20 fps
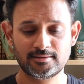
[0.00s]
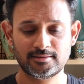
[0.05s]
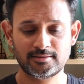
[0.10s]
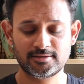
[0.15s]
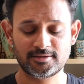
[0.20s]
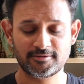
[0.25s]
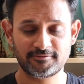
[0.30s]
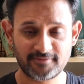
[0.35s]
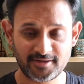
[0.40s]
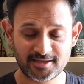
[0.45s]

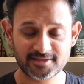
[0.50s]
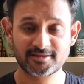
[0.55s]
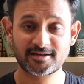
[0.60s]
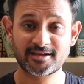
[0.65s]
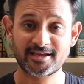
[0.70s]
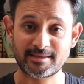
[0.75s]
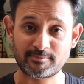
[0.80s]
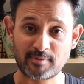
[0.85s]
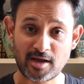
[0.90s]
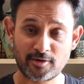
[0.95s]
The father
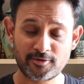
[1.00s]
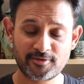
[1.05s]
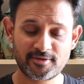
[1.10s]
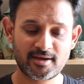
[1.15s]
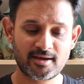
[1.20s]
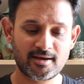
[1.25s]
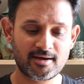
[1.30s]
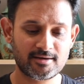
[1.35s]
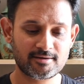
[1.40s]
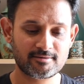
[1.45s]
came out of the
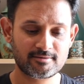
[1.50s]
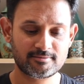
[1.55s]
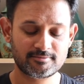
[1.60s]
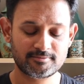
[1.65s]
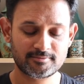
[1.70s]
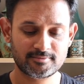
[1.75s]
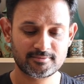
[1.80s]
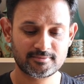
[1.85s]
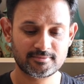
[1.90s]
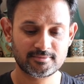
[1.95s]
car,
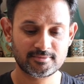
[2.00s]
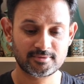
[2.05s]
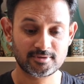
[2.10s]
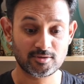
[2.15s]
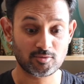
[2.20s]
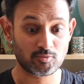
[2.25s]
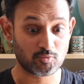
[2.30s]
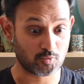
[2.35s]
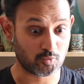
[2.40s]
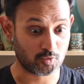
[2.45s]

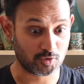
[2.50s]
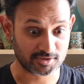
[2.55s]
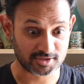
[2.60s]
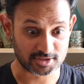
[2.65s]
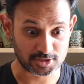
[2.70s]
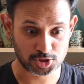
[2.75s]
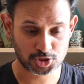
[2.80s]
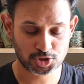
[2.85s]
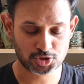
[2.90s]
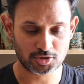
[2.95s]
was
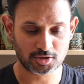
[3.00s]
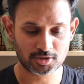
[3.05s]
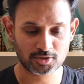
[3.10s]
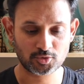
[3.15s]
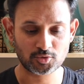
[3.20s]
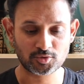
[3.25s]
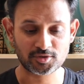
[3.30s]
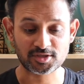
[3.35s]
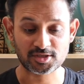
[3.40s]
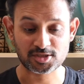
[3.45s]
in shock
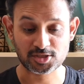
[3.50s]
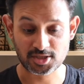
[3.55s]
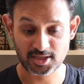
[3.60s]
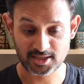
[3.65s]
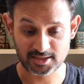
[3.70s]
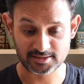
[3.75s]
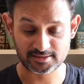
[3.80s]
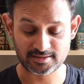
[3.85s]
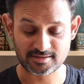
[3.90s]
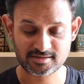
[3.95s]
looking the
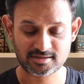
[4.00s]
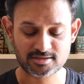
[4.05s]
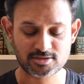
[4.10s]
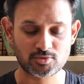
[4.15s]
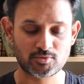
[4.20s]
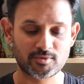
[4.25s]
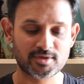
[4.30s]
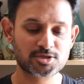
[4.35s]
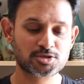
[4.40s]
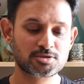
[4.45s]
child in this
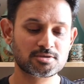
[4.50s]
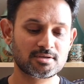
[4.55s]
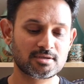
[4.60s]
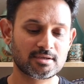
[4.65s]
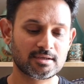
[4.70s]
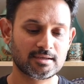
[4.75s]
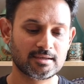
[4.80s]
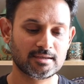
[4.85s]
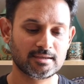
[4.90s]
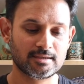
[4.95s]
situation
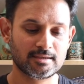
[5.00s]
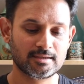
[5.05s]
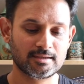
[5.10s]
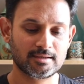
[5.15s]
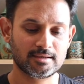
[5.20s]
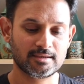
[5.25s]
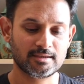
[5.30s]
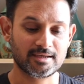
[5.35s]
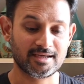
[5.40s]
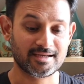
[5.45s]

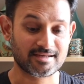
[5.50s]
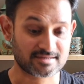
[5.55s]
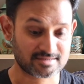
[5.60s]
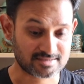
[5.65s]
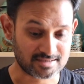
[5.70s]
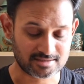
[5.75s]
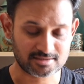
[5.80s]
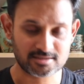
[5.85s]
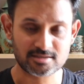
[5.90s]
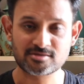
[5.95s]
and
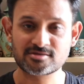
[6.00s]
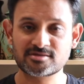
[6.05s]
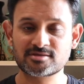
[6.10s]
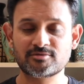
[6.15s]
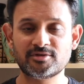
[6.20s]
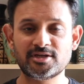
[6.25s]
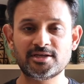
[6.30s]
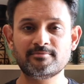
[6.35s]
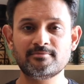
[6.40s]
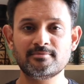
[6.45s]
started to
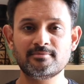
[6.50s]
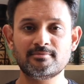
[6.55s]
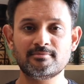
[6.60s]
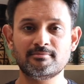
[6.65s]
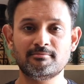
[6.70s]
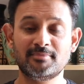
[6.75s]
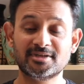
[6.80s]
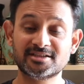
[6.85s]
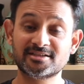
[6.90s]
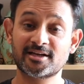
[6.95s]
scream.
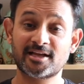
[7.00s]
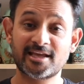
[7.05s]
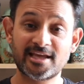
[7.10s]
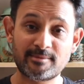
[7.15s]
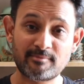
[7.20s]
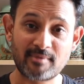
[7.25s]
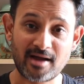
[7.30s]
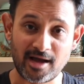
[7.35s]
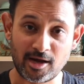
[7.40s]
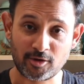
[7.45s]
Mother
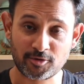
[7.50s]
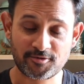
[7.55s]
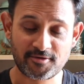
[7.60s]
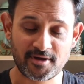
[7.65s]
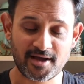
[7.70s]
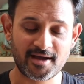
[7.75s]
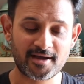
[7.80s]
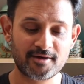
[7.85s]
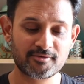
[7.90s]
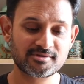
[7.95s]
came out of
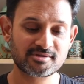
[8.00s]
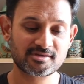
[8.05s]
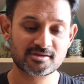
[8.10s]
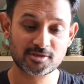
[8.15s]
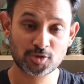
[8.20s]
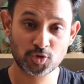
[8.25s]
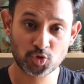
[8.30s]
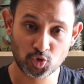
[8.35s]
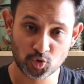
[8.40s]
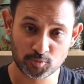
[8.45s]
the
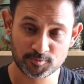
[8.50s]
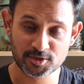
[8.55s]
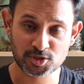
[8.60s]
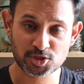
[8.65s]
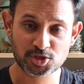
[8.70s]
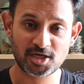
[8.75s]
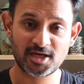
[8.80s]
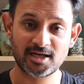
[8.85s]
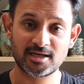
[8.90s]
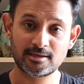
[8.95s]
house, scooped the
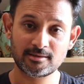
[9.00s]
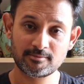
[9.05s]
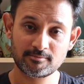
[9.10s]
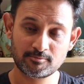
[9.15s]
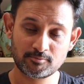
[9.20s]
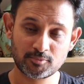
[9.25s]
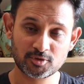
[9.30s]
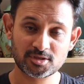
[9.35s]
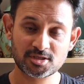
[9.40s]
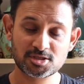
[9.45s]
child,
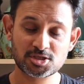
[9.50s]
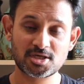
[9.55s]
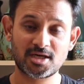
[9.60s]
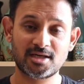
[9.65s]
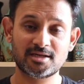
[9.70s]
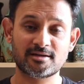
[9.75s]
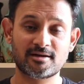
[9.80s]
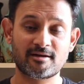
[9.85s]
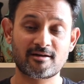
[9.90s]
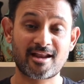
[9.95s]
put the
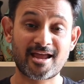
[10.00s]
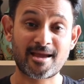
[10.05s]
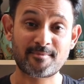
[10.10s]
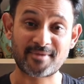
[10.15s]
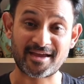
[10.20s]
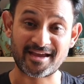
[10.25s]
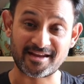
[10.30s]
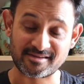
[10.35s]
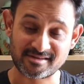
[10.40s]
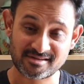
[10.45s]
child in her
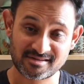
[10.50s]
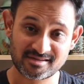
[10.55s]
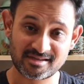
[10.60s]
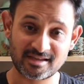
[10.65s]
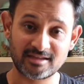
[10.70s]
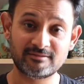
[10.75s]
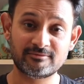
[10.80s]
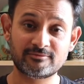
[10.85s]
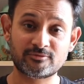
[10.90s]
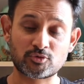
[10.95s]
lap and
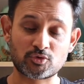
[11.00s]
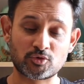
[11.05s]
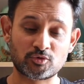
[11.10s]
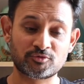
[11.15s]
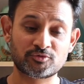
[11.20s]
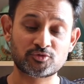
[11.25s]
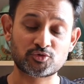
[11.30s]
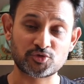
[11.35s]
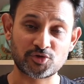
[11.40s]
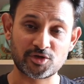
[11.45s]

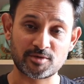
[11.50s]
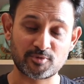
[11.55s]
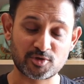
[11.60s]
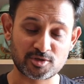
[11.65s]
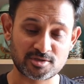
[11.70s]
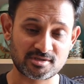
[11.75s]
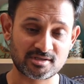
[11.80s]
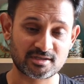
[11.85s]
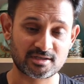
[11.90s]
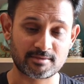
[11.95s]
self-drove to the
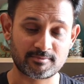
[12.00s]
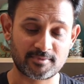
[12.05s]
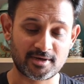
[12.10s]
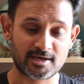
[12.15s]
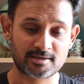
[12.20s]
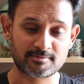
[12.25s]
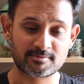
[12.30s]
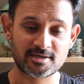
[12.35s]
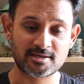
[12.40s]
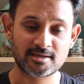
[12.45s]
emergency
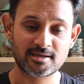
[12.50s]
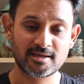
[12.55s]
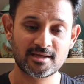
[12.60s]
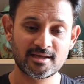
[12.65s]
department